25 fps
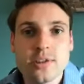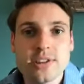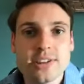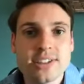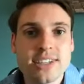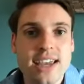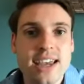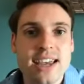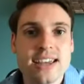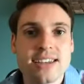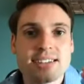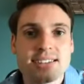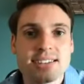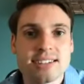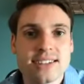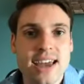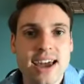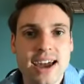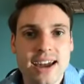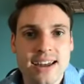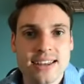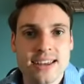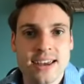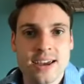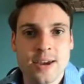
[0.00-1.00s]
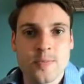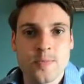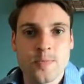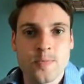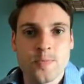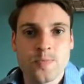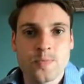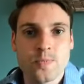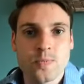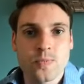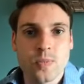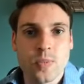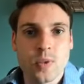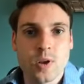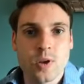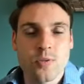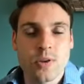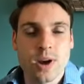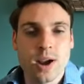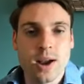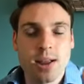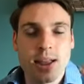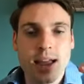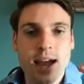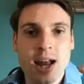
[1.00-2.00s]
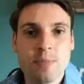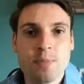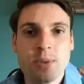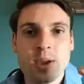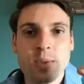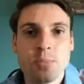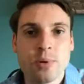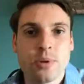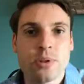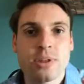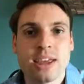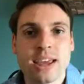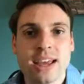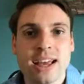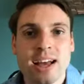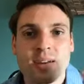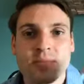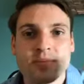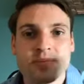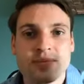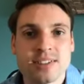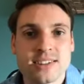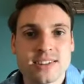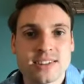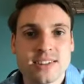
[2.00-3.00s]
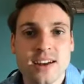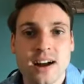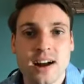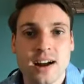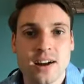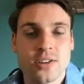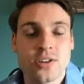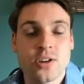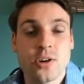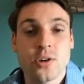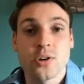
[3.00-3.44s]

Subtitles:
staying stagnant, right? A lot of people think I'm stuck.